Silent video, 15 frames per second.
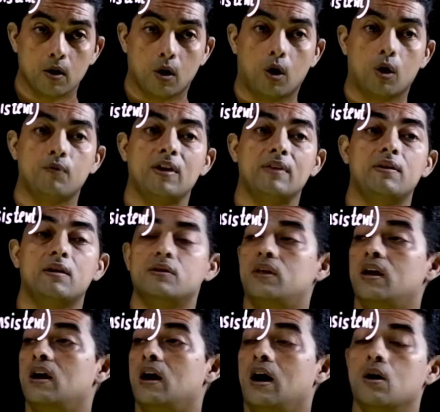or whether
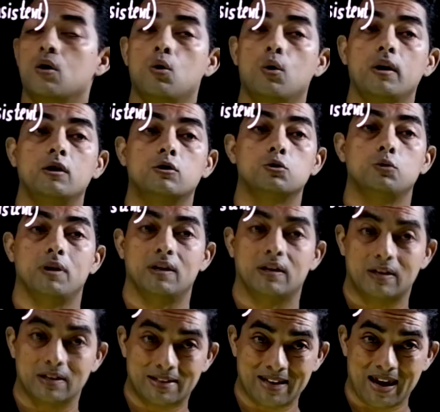they are going to
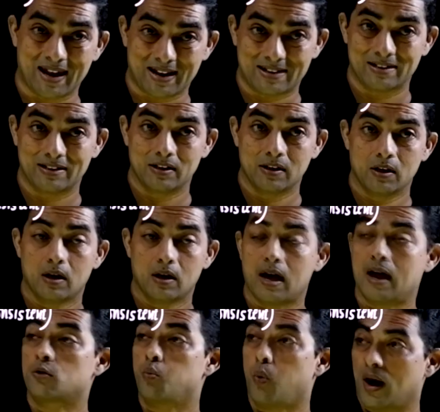intersect
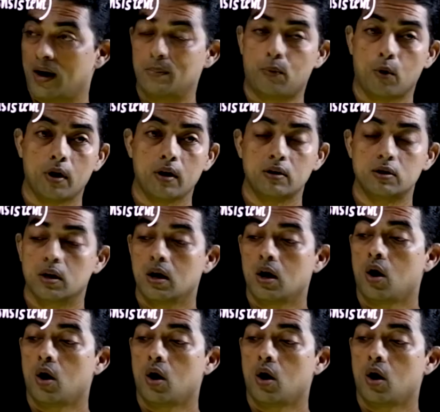at one point,